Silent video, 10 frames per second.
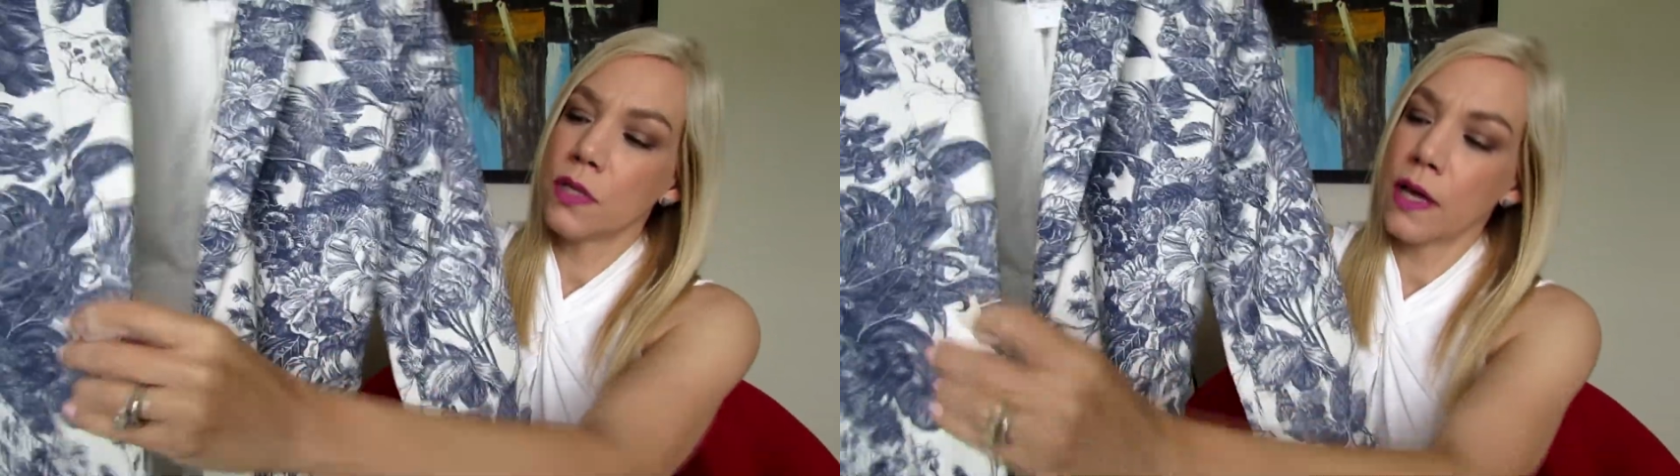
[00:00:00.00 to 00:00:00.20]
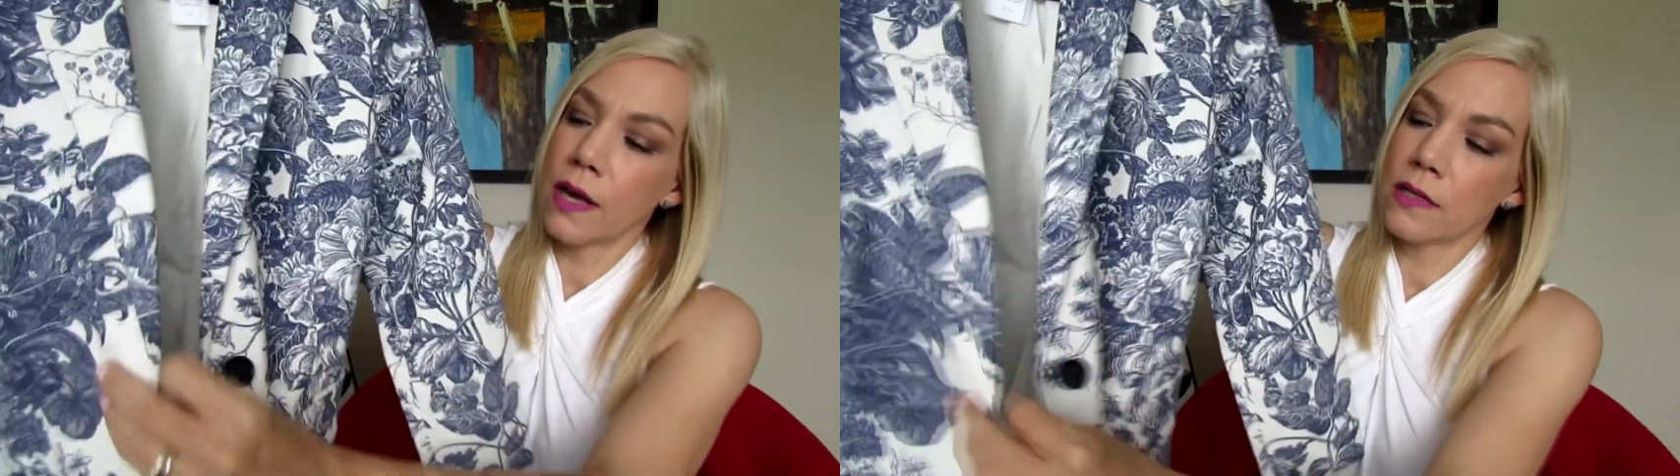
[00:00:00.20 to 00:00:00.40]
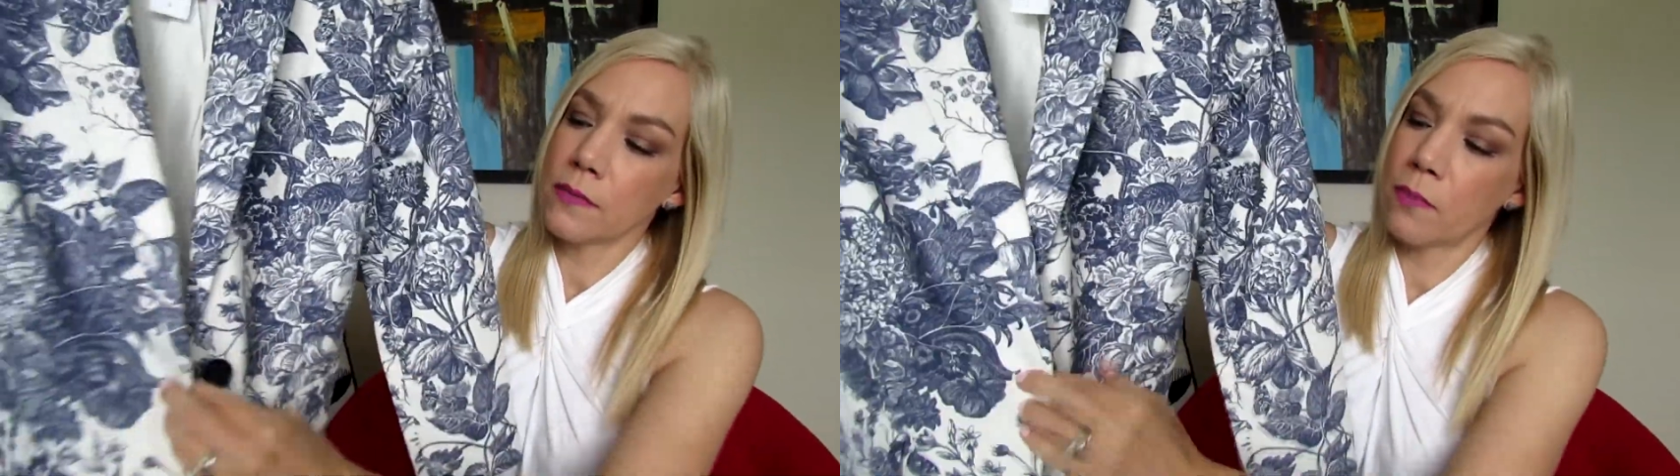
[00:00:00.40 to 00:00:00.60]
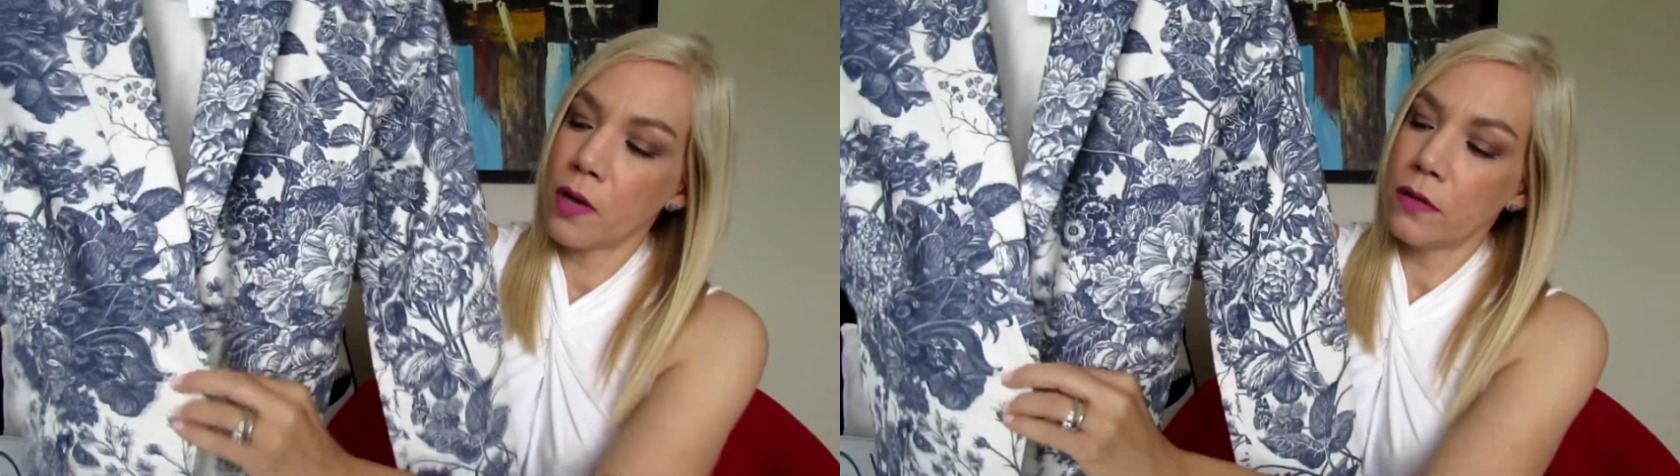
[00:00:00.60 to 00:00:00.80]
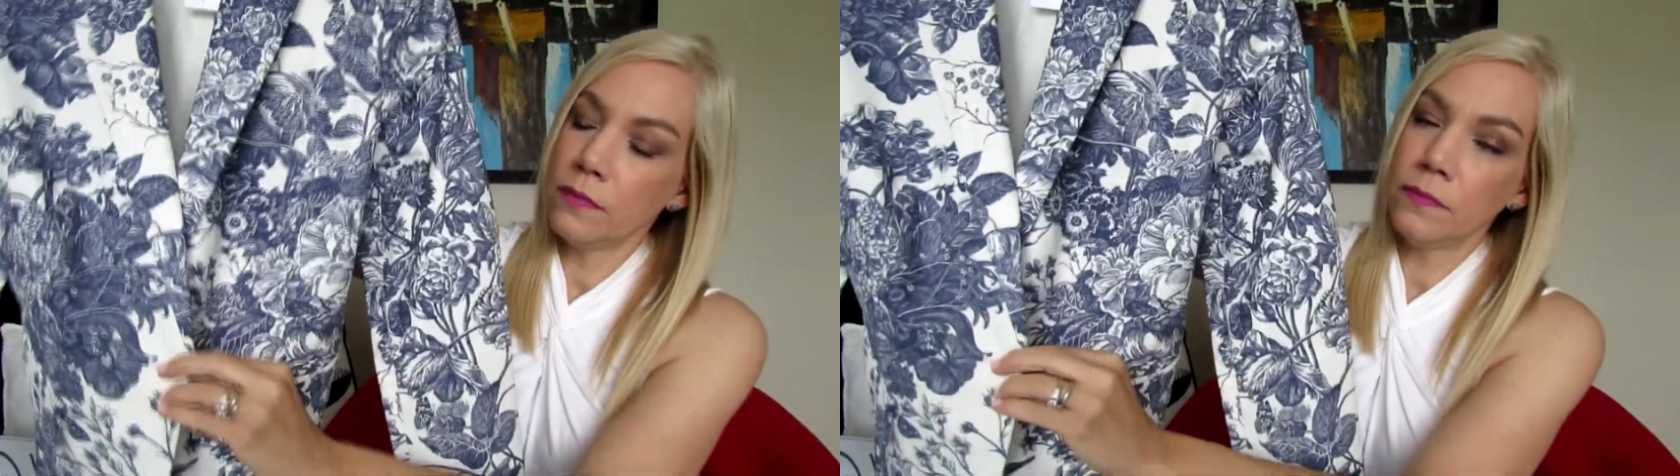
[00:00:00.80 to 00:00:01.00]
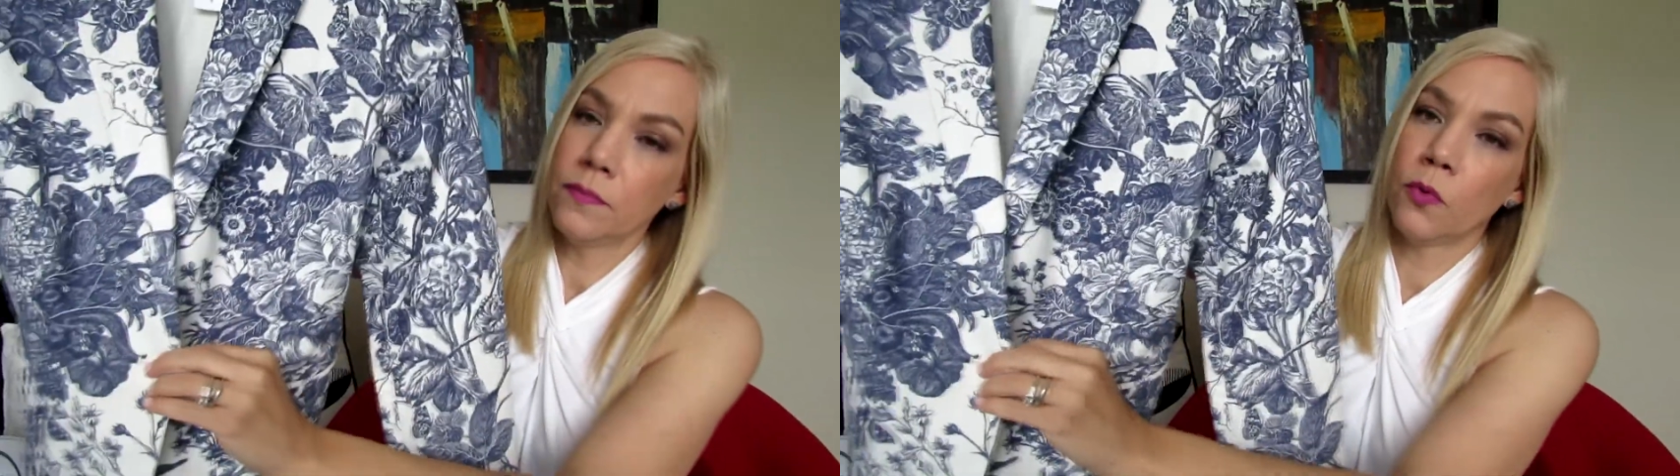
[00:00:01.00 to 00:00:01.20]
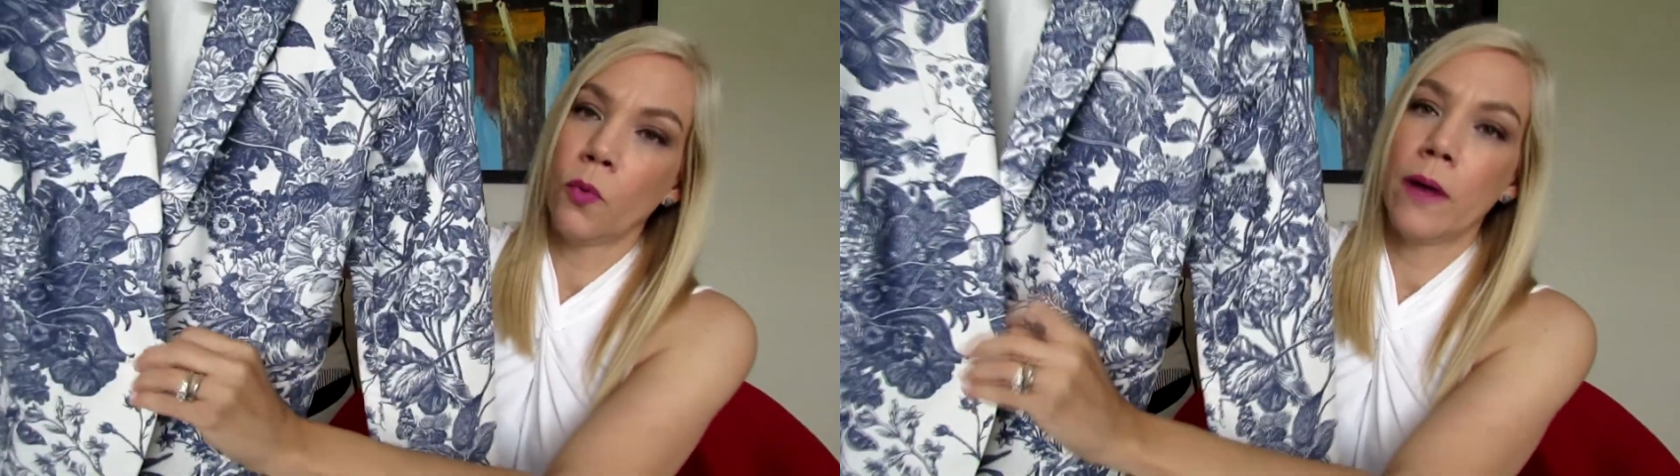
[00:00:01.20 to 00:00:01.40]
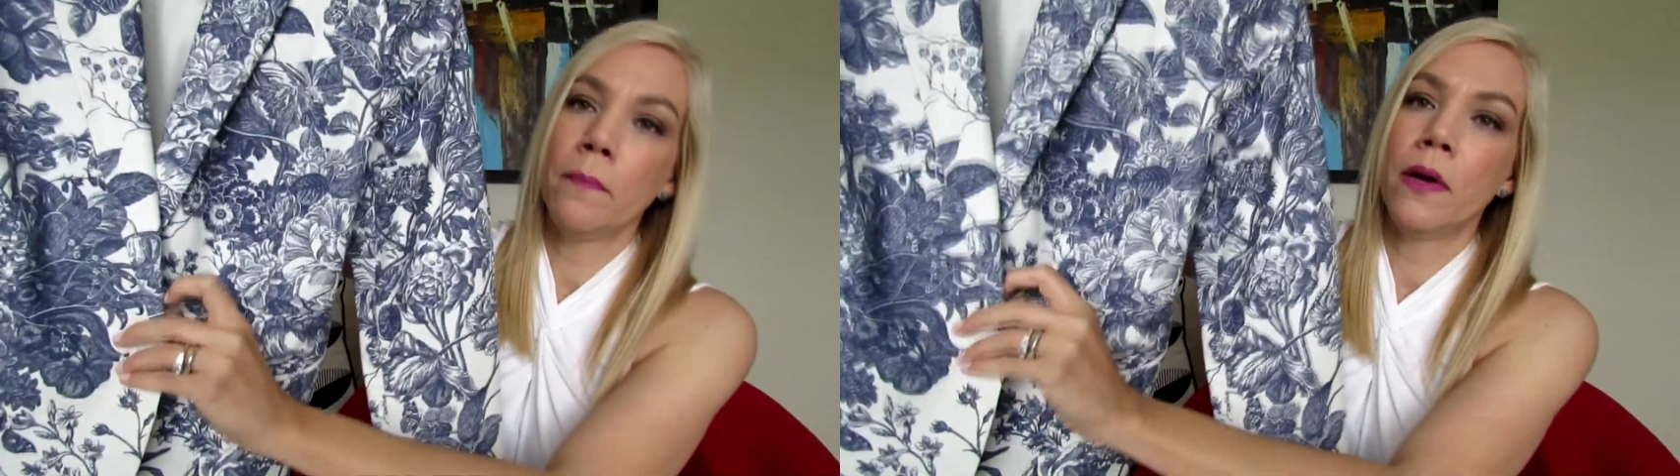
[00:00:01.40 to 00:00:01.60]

It has a button, one